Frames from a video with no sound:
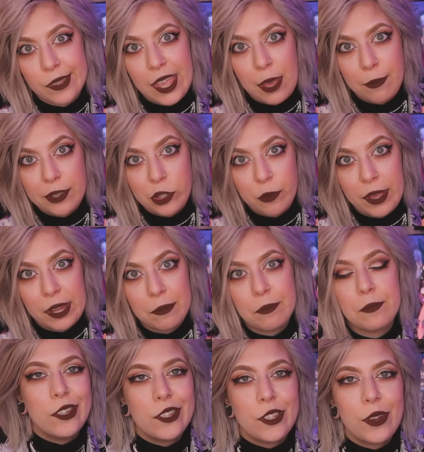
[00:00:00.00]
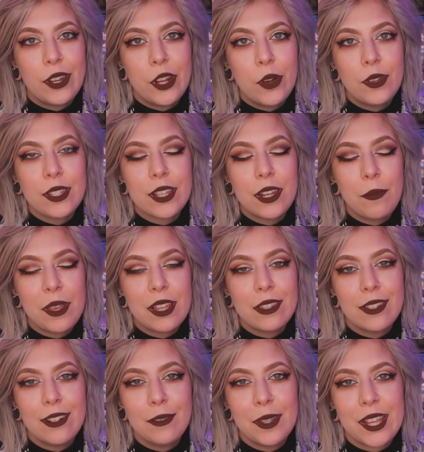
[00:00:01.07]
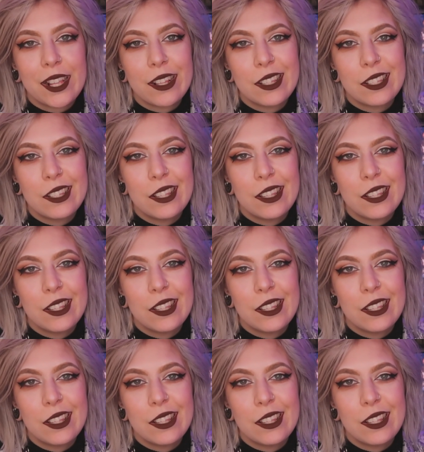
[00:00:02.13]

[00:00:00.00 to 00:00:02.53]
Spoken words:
can't be too mad. So I know it's gonna be a little bit